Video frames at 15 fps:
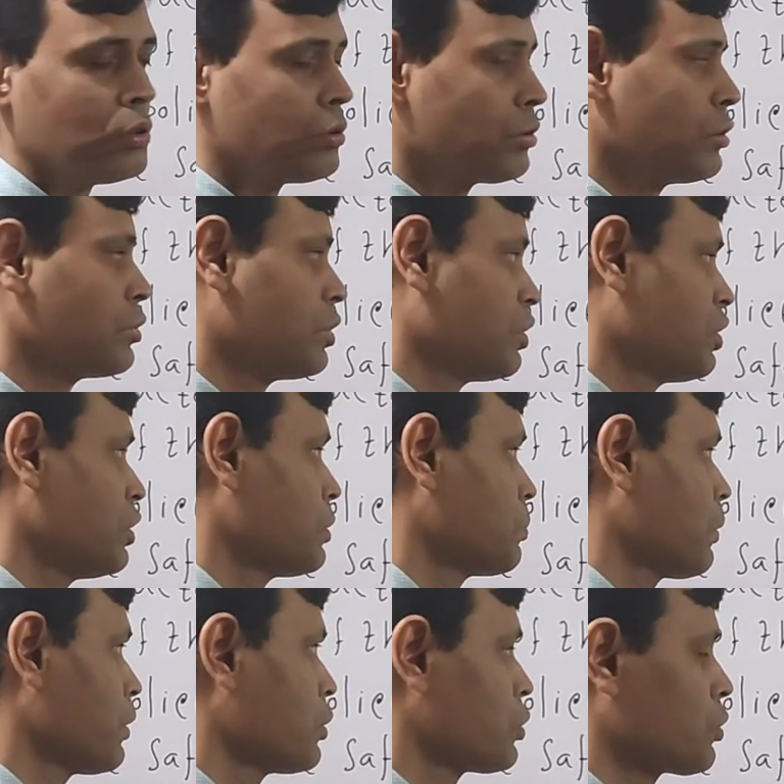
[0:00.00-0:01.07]
So this is
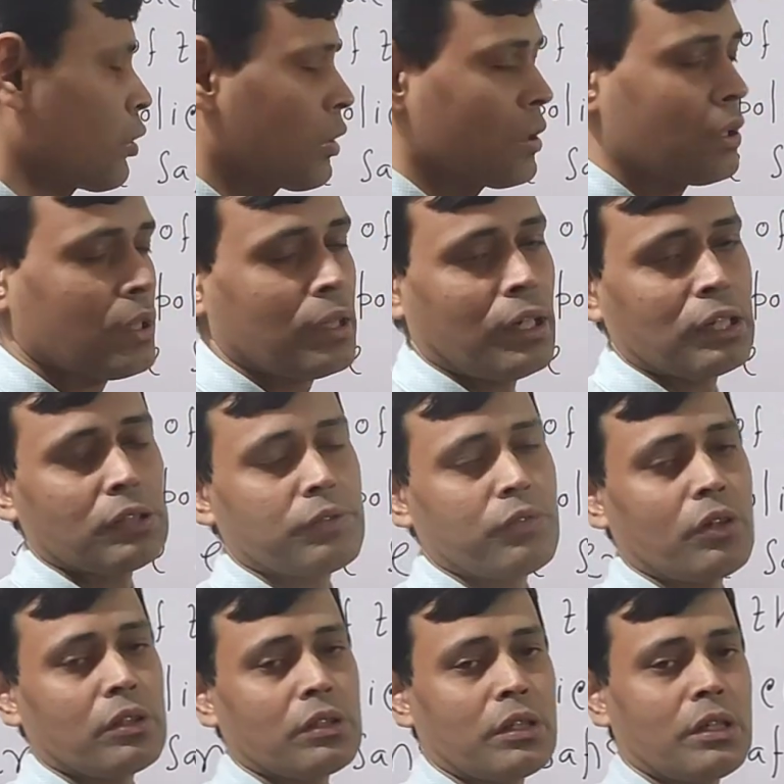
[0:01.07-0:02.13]
my short class
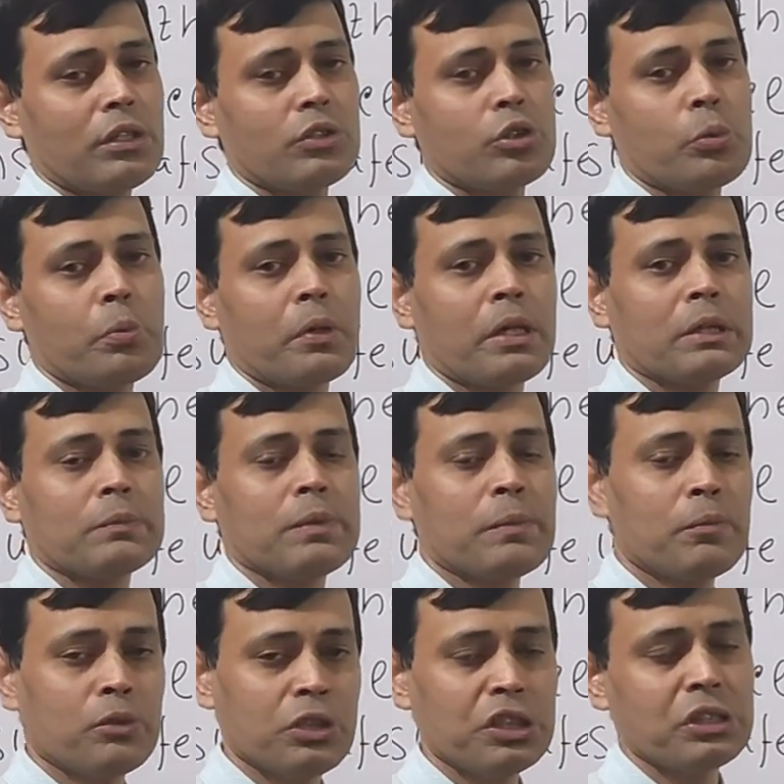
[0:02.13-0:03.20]
for that is so far as
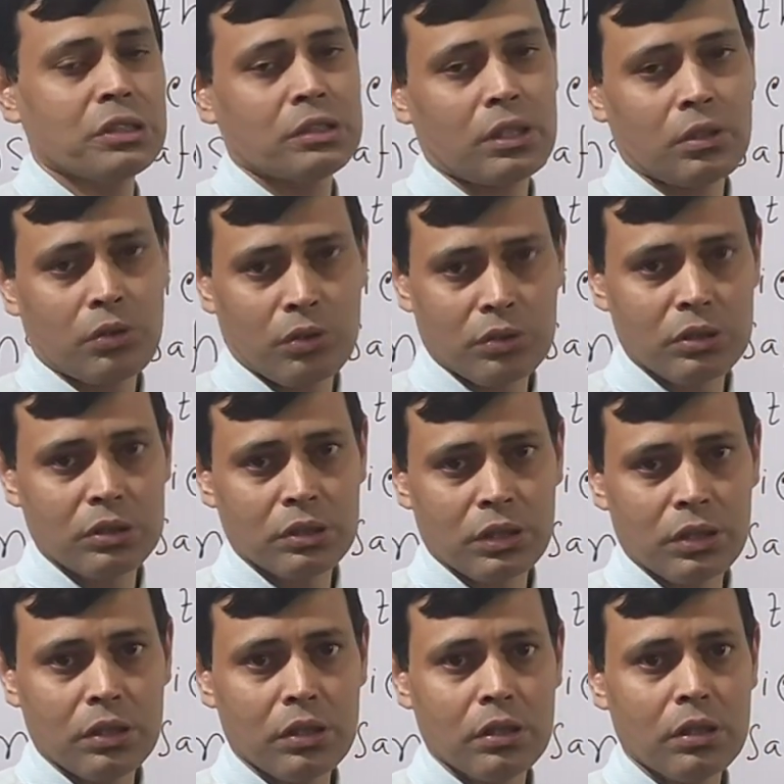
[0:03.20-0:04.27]
prepositions are
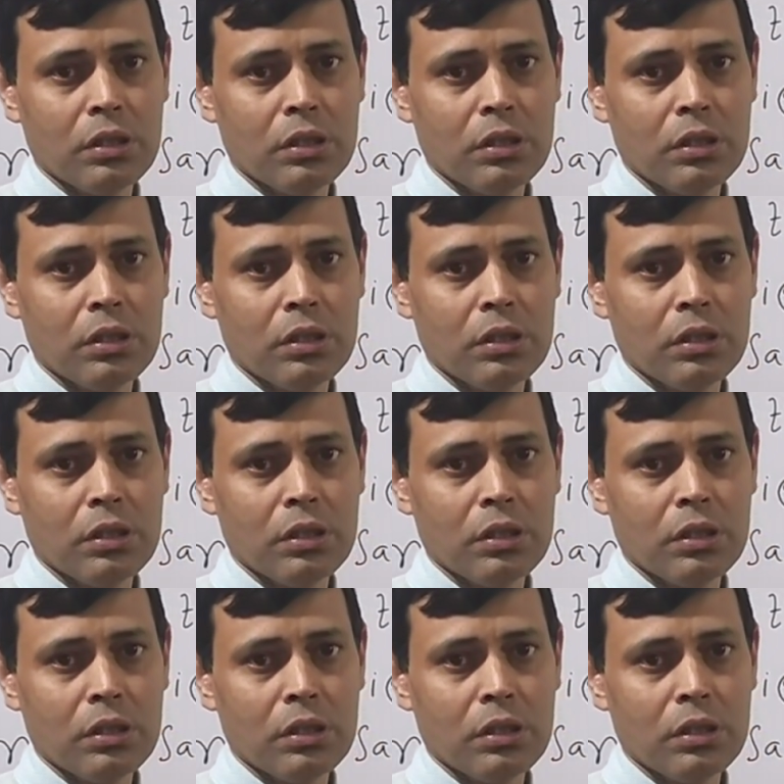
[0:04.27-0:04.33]
concerned.